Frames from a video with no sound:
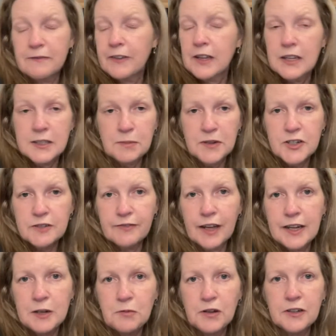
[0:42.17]
especially for
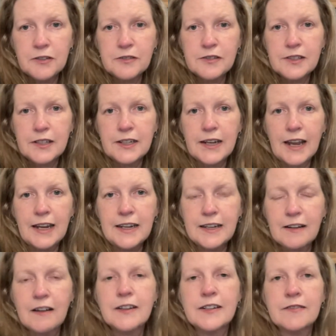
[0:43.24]
anyone who's in any
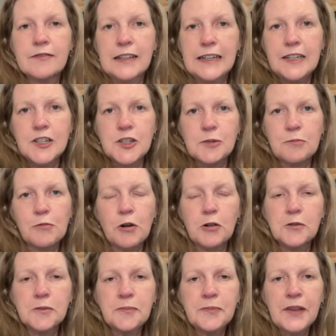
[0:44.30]
kind of leadership
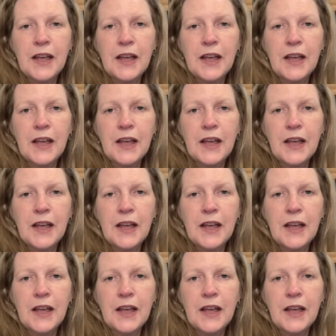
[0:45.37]
role.